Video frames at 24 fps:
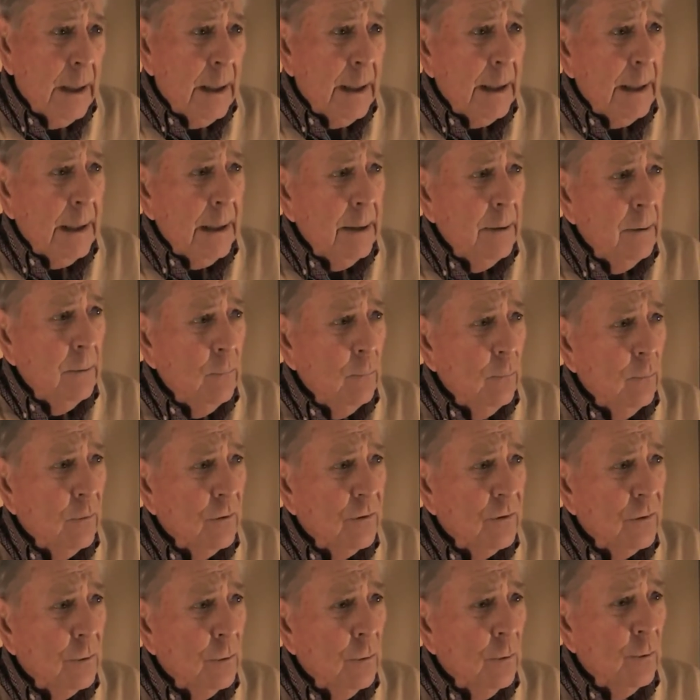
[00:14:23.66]
And
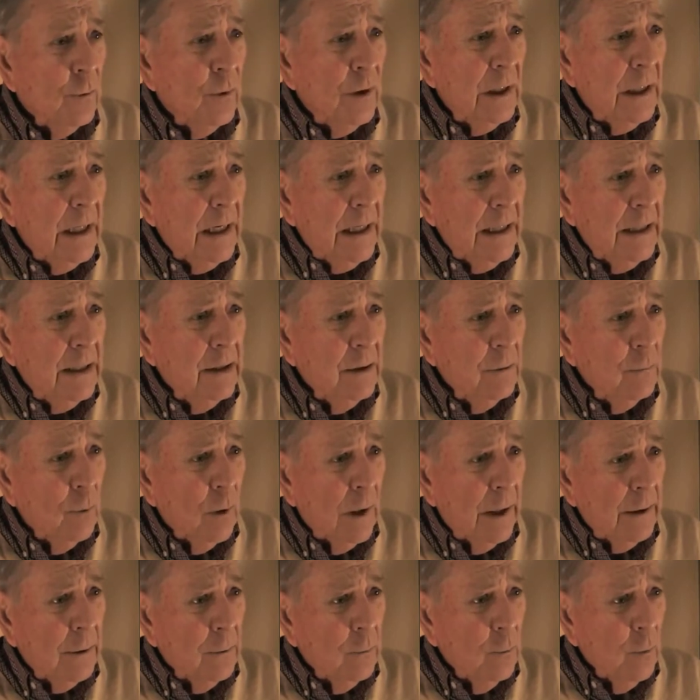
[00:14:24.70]
so we landed
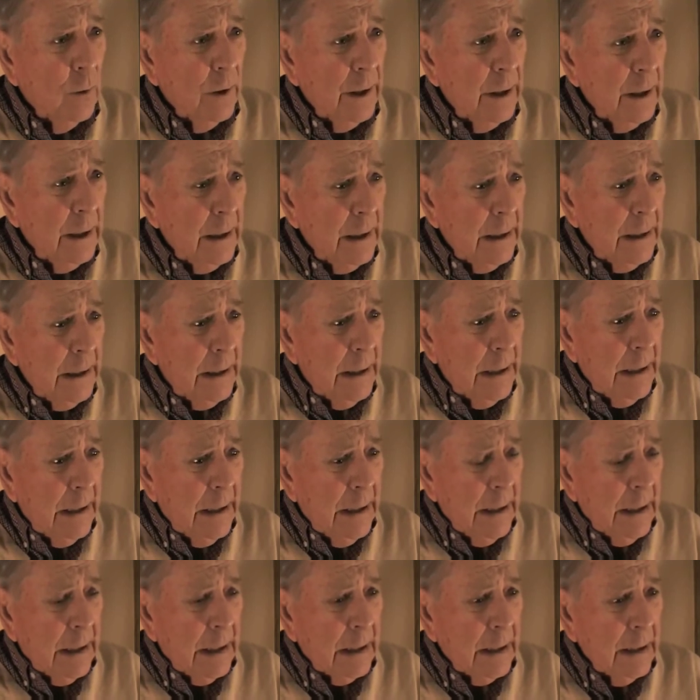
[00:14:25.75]
right away,
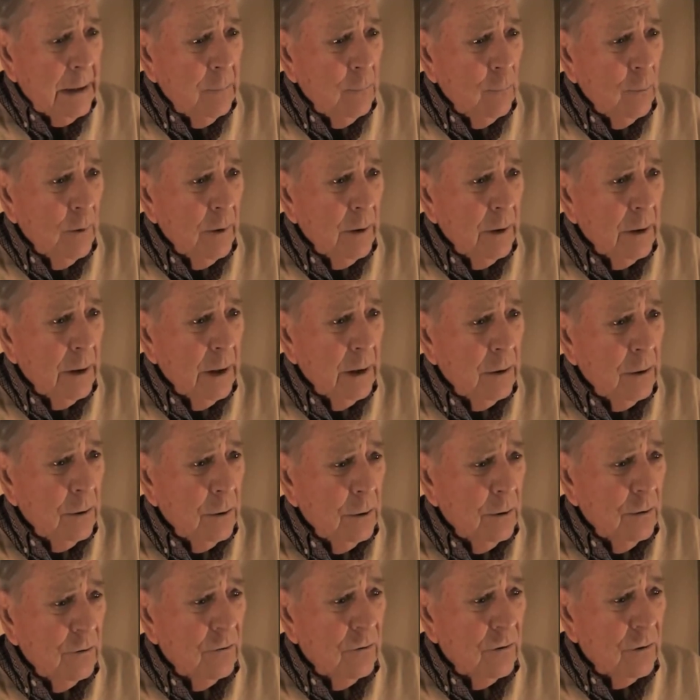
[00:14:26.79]
and they
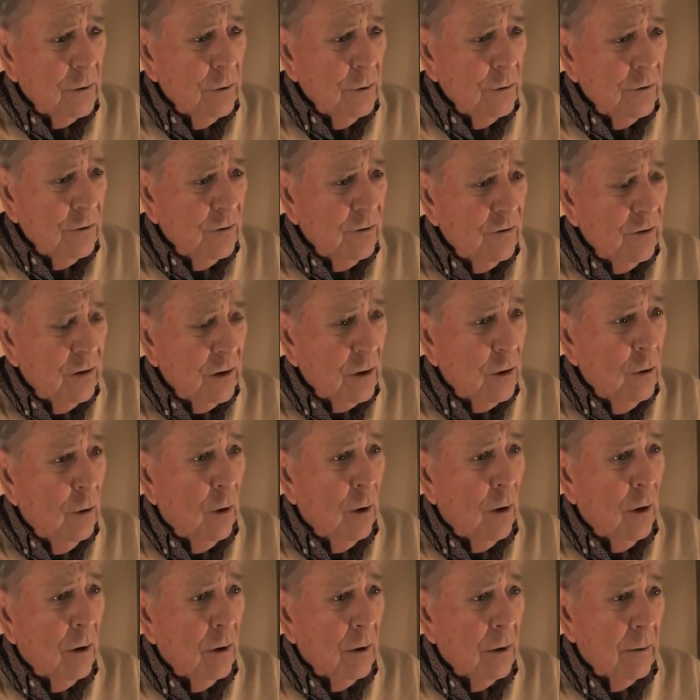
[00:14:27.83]
told us to go to sick
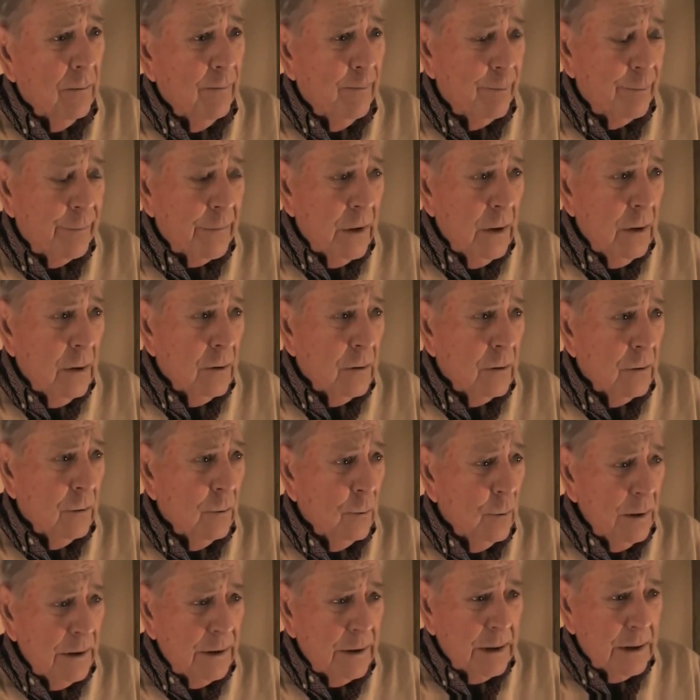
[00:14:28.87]
call. So we
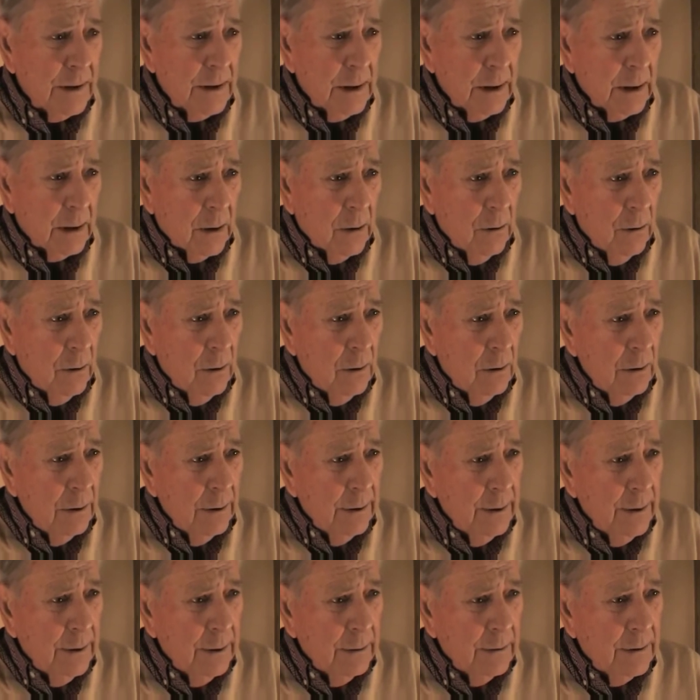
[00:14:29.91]
went to sick call,
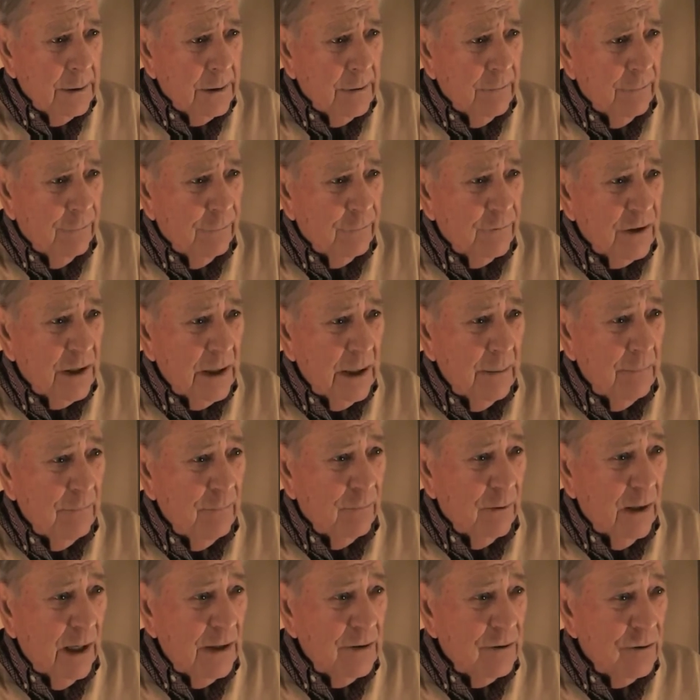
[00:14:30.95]
and there's the same
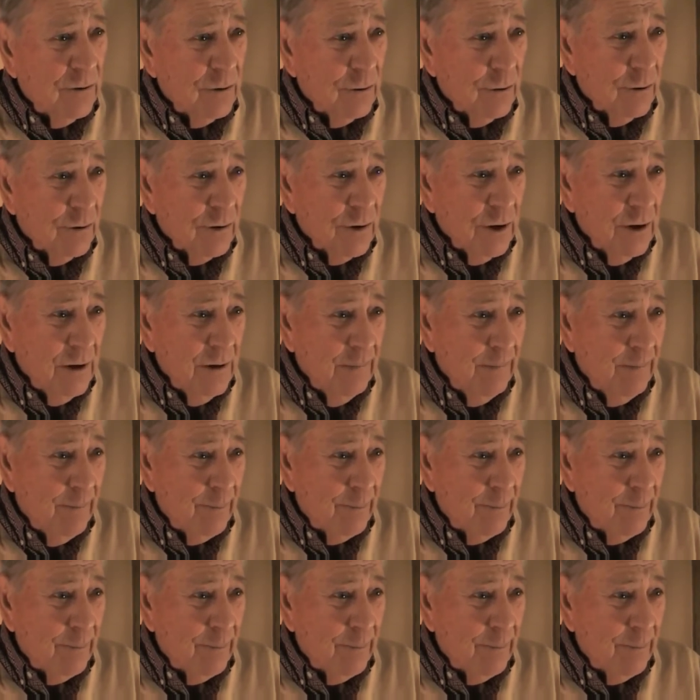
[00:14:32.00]
flight surgeon.